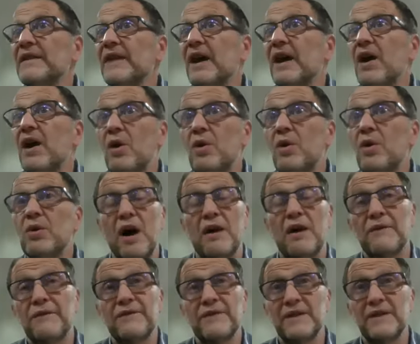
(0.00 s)
the whole
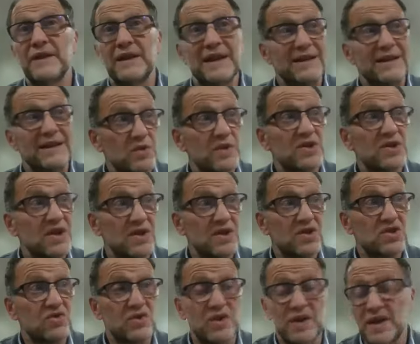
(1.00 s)
of the Jewish
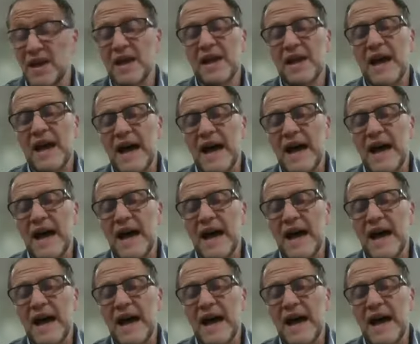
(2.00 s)
history.